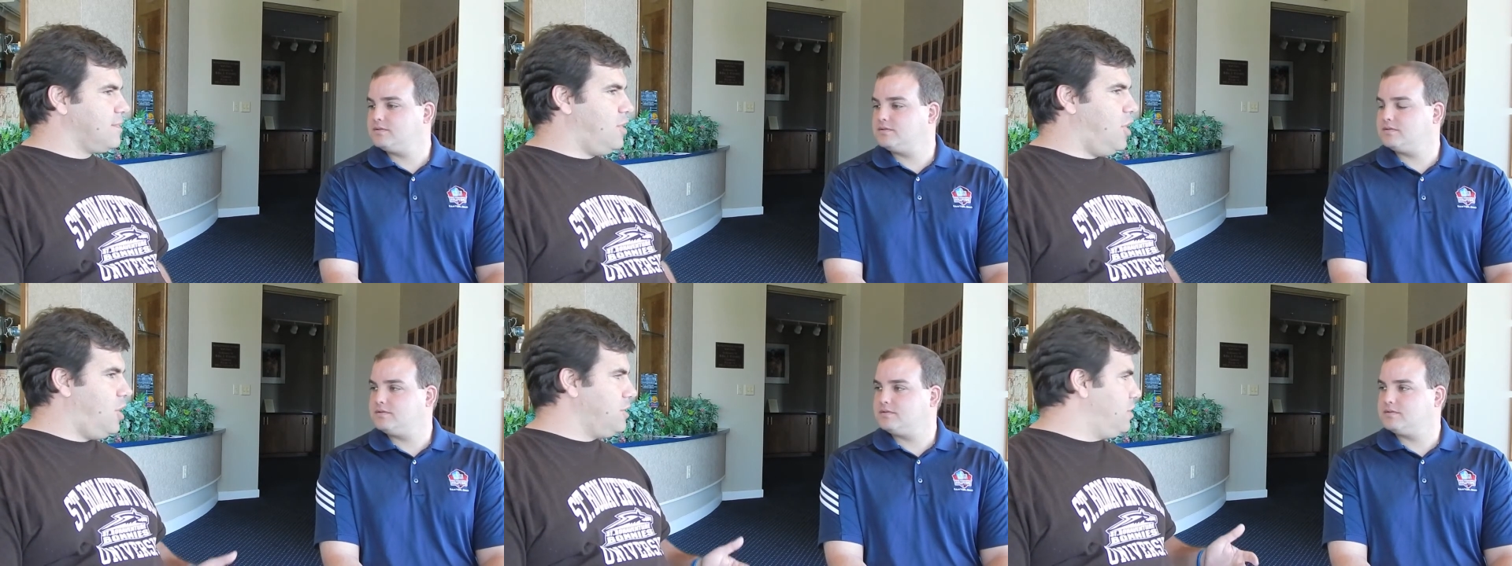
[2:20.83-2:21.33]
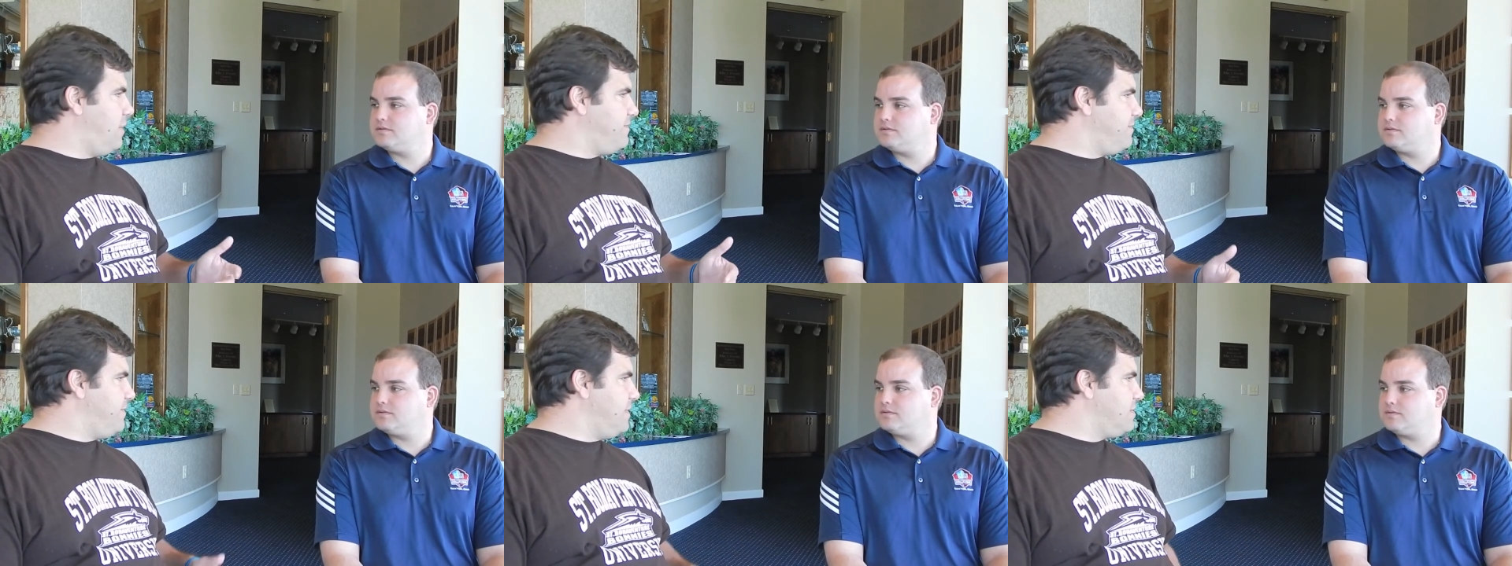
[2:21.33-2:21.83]
Speaker 1: on and off
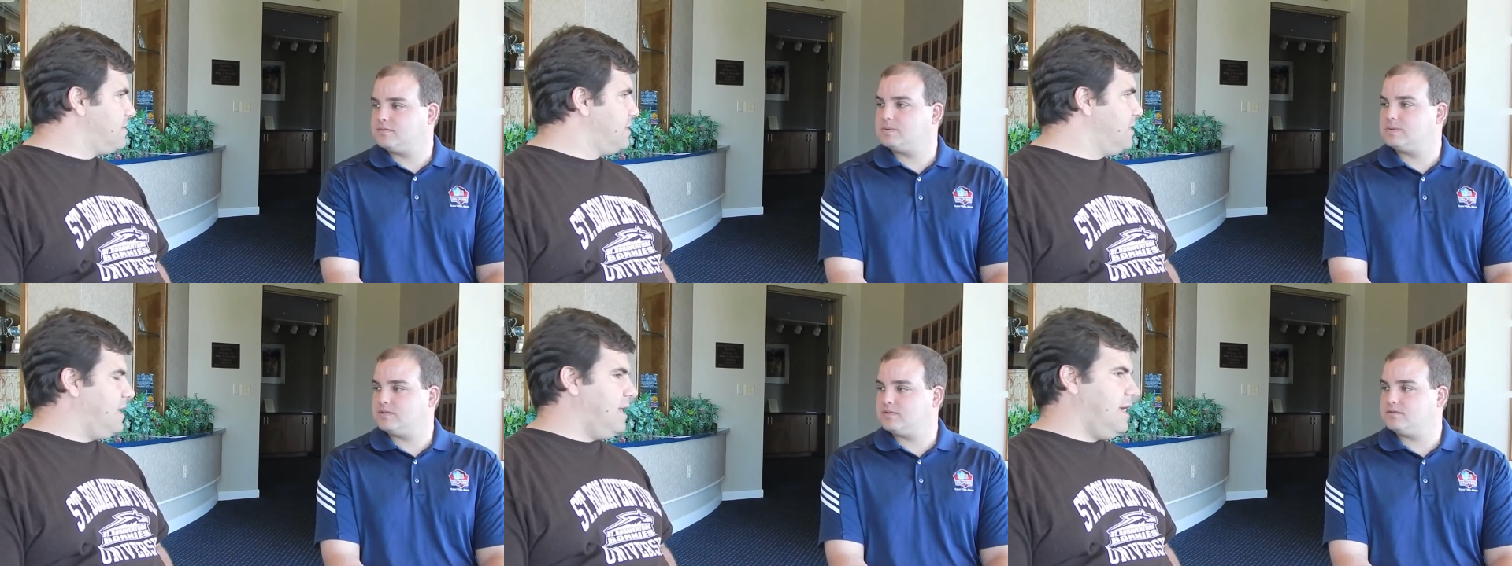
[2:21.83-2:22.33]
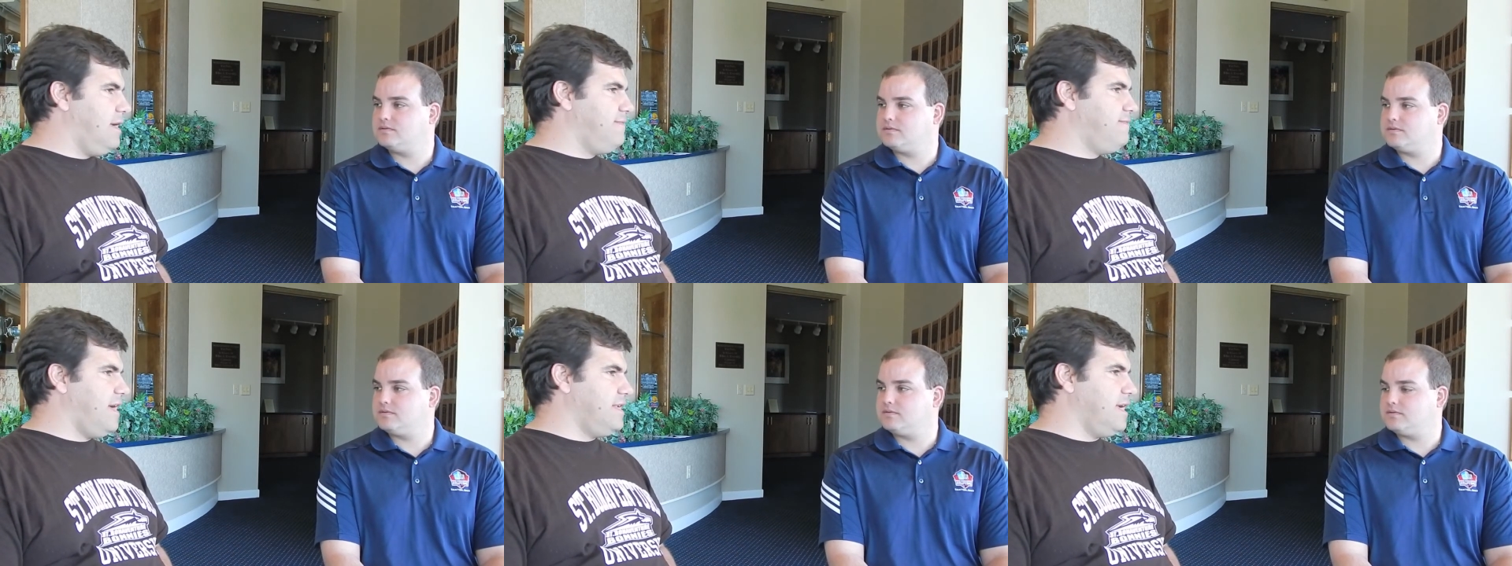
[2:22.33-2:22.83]
the field, uh,
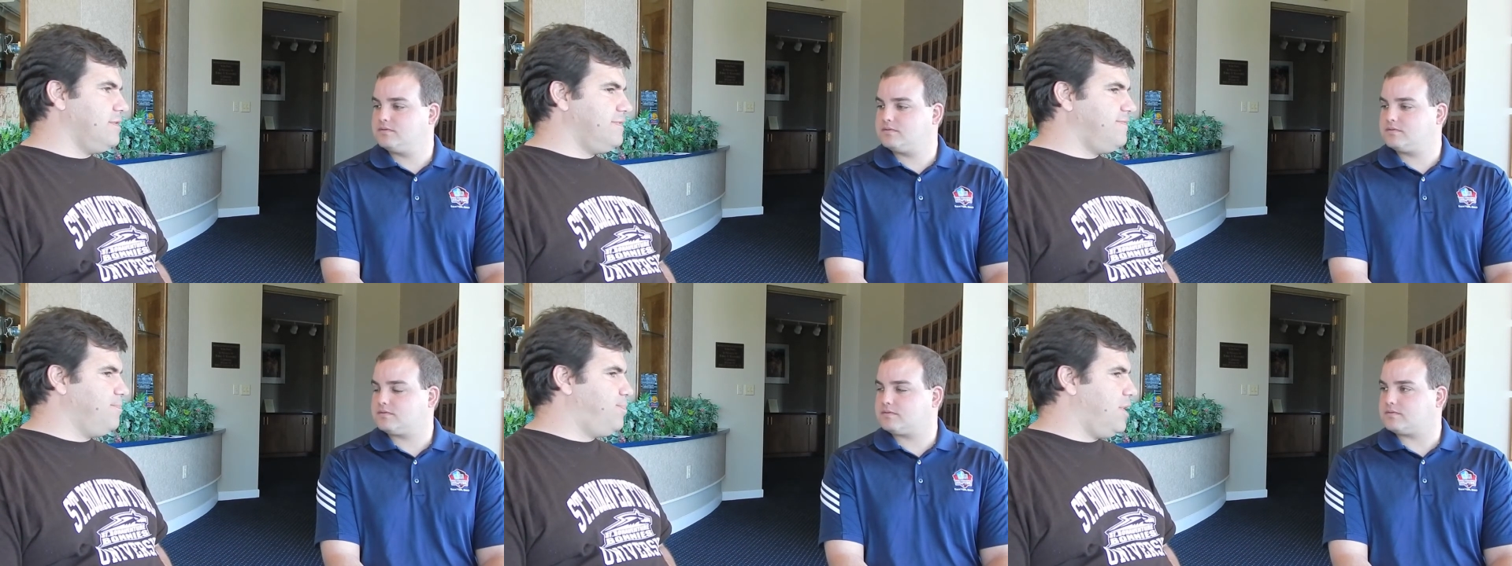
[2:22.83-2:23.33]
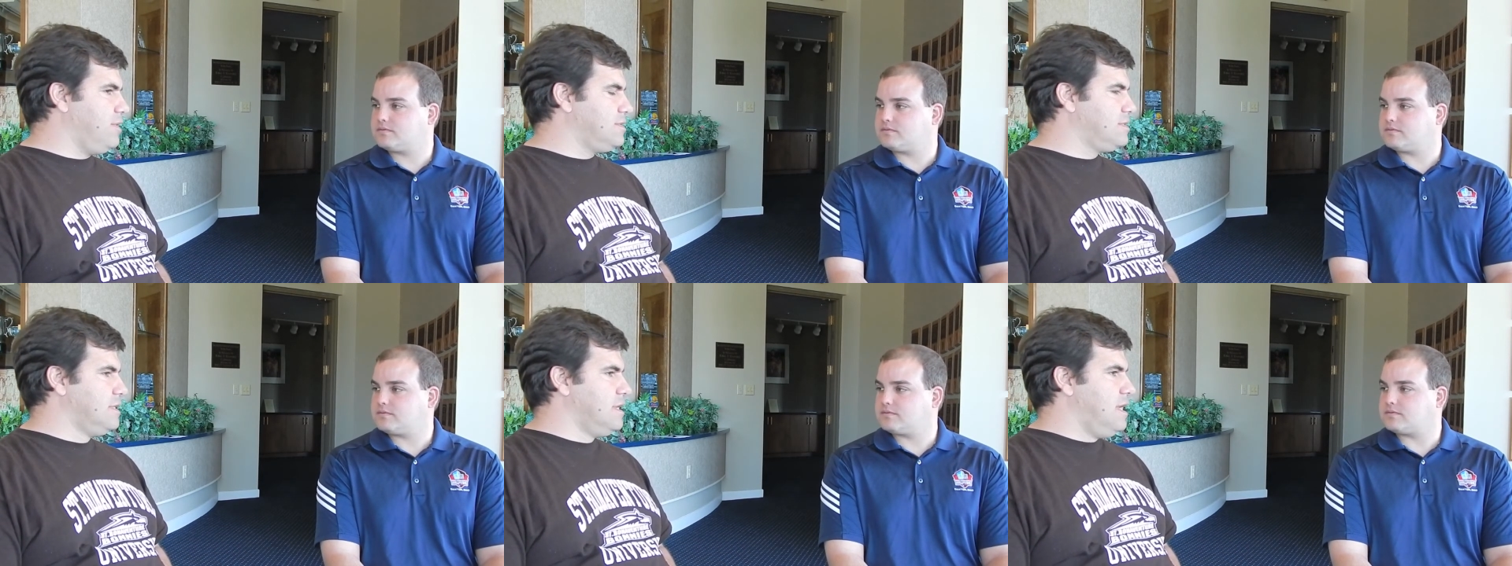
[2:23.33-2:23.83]
finding out different parts